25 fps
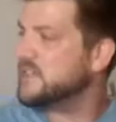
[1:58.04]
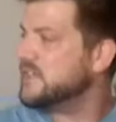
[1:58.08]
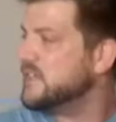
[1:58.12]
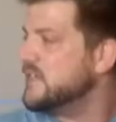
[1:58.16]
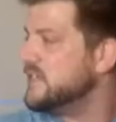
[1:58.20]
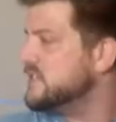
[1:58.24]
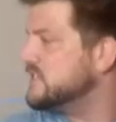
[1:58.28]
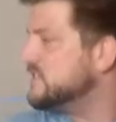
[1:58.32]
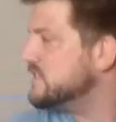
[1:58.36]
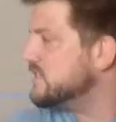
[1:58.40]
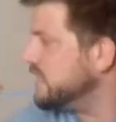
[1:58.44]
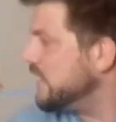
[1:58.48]

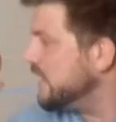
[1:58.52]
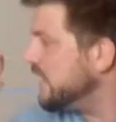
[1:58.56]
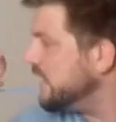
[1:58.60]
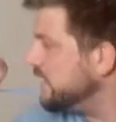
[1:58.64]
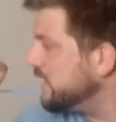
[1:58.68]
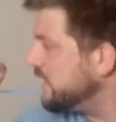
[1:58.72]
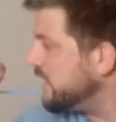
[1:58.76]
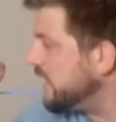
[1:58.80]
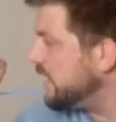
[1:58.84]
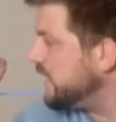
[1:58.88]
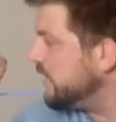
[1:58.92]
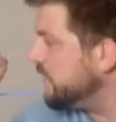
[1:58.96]
this
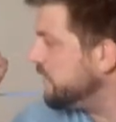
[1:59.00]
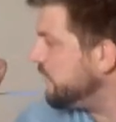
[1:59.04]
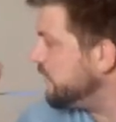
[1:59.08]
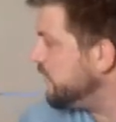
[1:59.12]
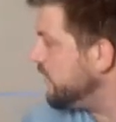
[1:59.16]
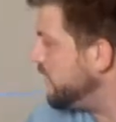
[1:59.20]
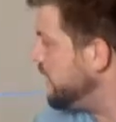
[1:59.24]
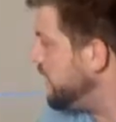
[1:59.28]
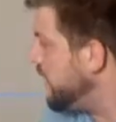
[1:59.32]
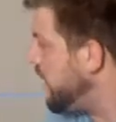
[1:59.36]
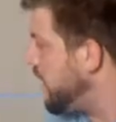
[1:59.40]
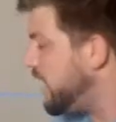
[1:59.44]
kind of
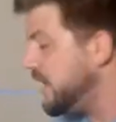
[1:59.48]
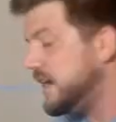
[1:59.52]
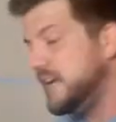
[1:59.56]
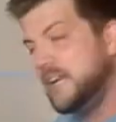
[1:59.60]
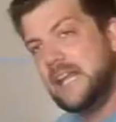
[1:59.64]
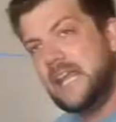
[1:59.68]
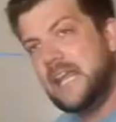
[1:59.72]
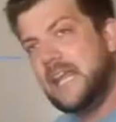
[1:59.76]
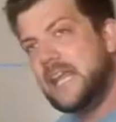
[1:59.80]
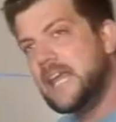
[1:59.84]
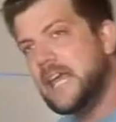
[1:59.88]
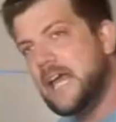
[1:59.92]

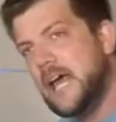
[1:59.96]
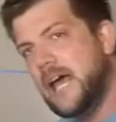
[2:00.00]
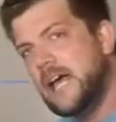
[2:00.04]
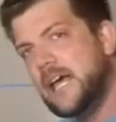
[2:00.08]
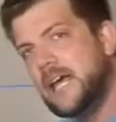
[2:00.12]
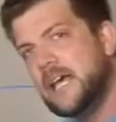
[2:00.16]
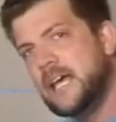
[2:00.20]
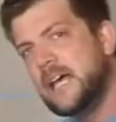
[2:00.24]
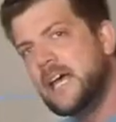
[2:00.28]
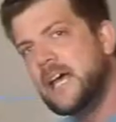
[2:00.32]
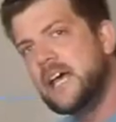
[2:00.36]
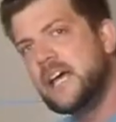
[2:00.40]
line here
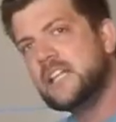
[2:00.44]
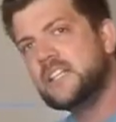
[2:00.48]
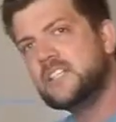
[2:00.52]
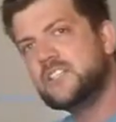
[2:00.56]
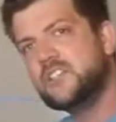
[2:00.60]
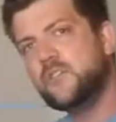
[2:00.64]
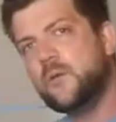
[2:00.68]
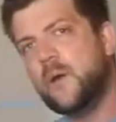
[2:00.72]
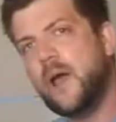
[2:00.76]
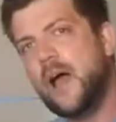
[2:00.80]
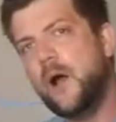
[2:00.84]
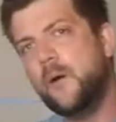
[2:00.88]

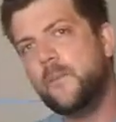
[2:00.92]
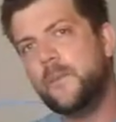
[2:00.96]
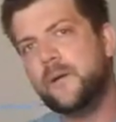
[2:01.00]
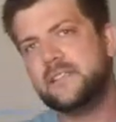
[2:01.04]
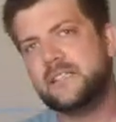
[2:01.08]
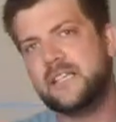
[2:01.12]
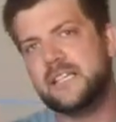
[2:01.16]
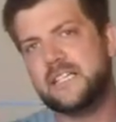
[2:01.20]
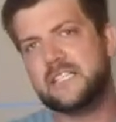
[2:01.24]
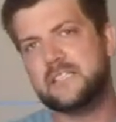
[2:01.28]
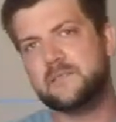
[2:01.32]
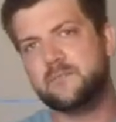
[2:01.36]
to help
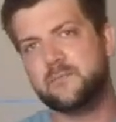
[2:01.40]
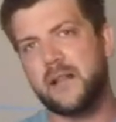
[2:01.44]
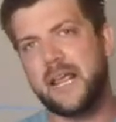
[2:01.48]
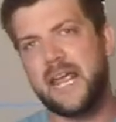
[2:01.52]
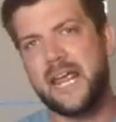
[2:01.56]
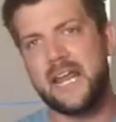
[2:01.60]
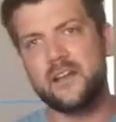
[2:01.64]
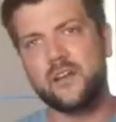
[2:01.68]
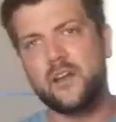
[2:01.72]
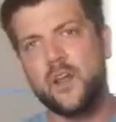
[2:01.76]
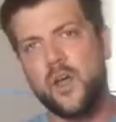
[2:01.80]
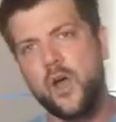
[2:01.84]
us
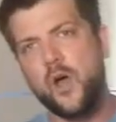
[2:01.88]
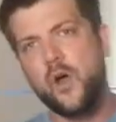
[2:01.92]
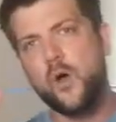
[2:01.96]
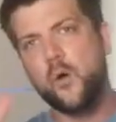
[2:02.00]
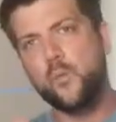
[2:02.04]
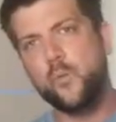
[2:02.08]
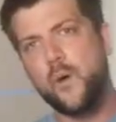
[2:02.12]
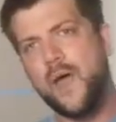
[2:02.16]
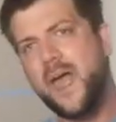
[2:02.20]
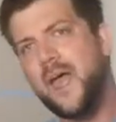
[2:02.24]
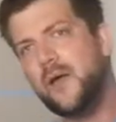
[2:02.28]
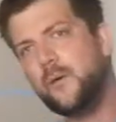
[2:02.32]
explain
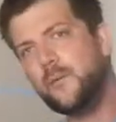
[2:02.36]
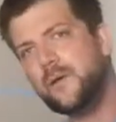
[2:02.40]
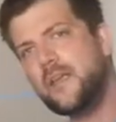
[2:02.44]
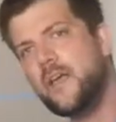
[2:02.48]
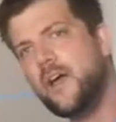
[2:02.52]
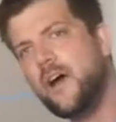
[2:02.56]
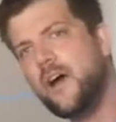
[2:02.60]
where we